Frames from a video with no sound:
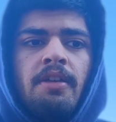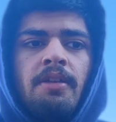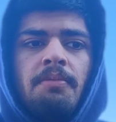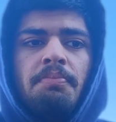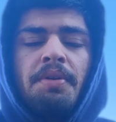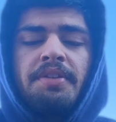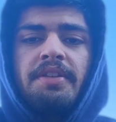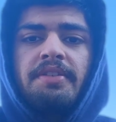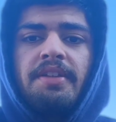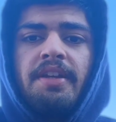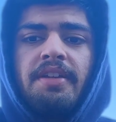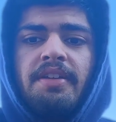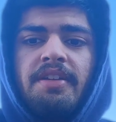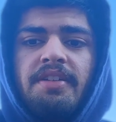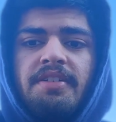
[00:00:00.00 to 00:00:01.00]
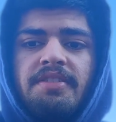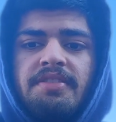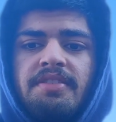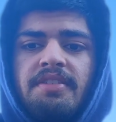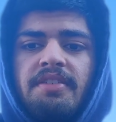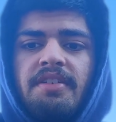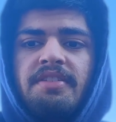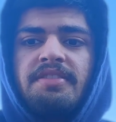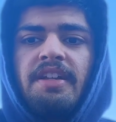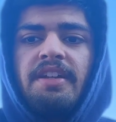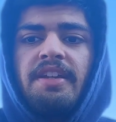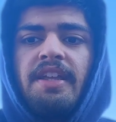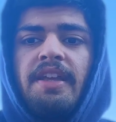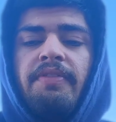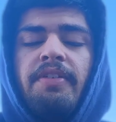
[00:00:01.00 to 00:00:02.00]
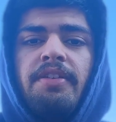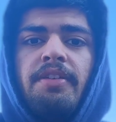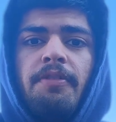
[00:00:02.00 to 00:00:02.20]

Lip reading: But the thing is that even your